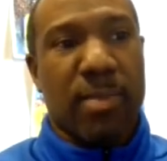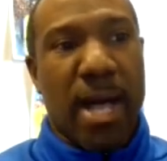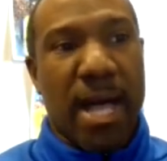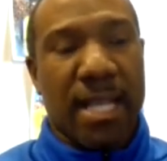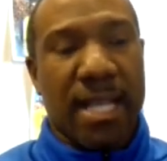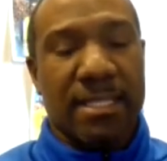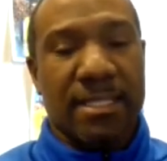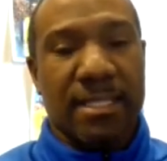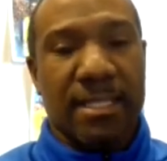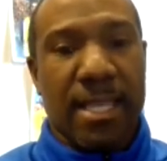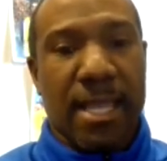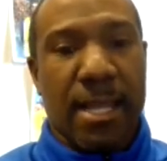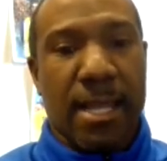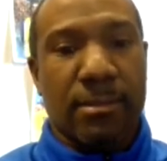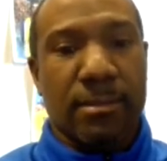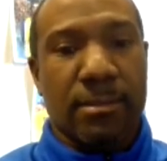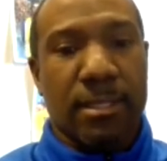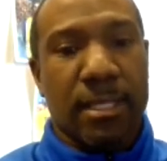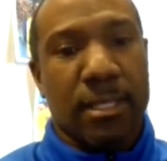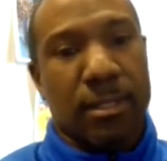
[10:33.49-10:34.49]
boxing
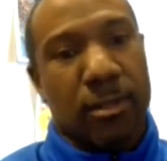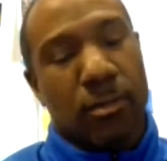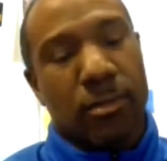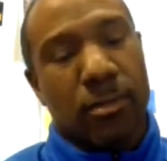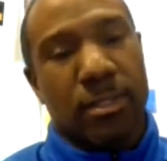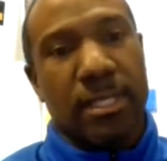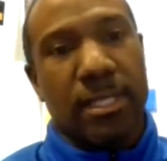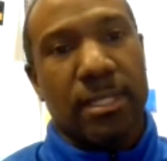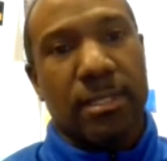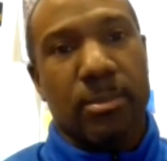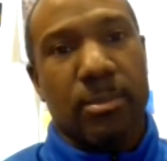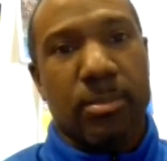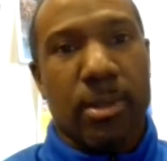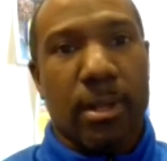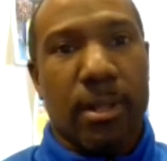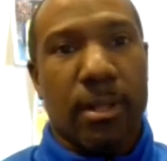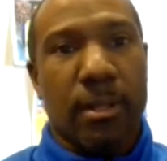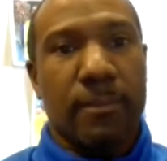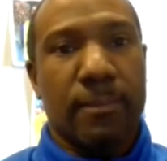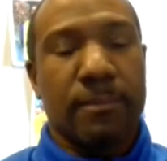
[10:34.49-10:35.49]
out and going to get the
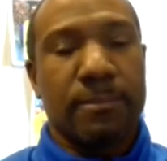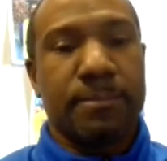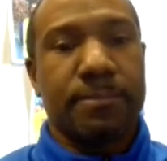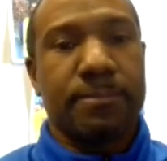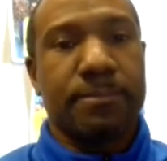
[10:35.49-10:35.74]
ball.